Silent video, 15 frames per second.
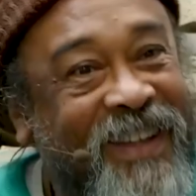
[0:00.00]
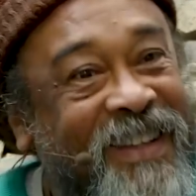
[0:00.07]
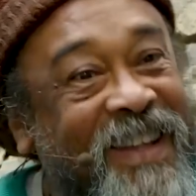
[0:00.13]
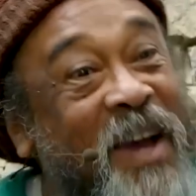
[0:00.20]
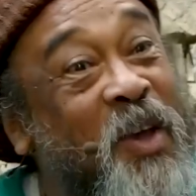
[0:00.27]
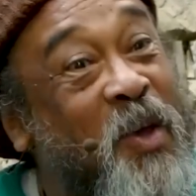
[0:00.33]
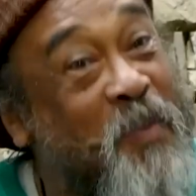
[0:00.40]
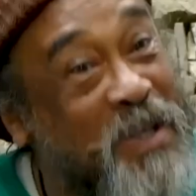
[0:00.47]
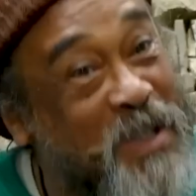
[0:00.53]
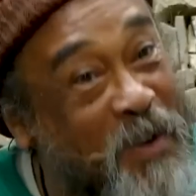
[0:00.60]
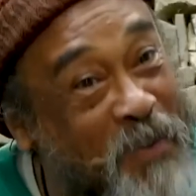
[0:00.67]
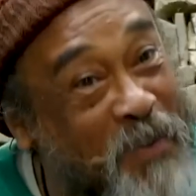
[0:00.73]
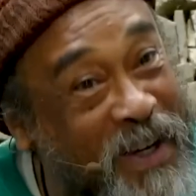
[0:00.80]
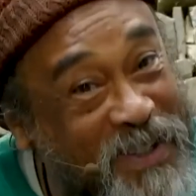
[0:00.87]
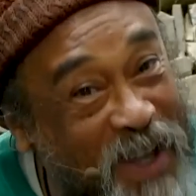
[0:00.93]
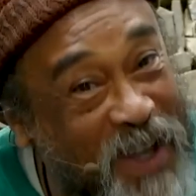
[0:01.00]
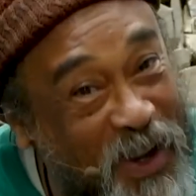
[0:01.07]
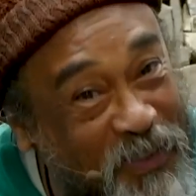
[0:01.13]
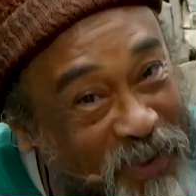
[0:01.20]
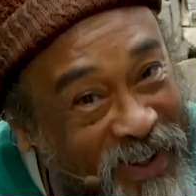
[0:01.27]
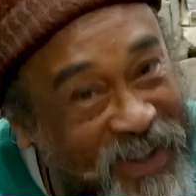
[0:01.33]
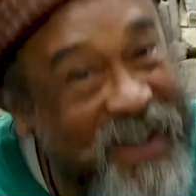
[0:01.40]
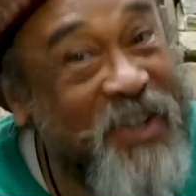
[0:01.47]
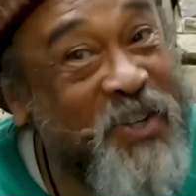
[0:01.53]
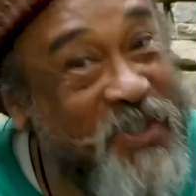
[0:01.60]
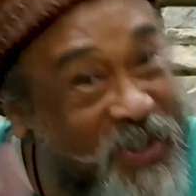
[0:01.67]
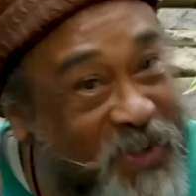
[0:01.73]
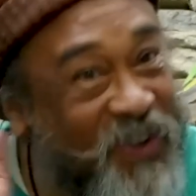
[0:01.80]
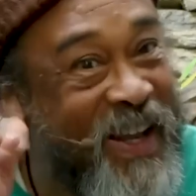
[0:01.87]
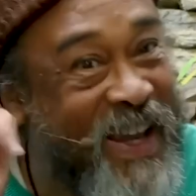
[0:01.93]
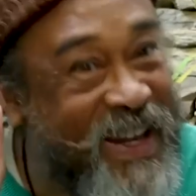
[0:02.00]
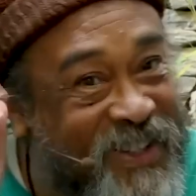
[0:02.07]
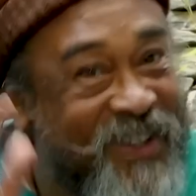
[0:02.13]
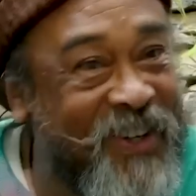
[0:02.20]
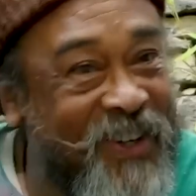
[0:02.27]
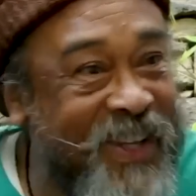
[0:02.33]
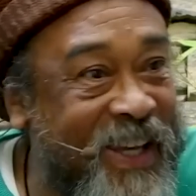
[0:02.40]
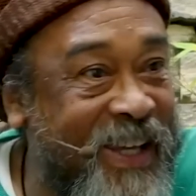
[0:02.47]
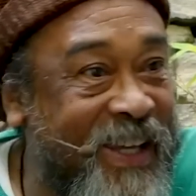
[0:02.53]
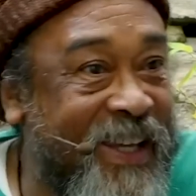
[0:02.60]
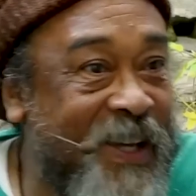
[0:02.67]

Thank you, Mr. Bodhisattva. See you later, okay?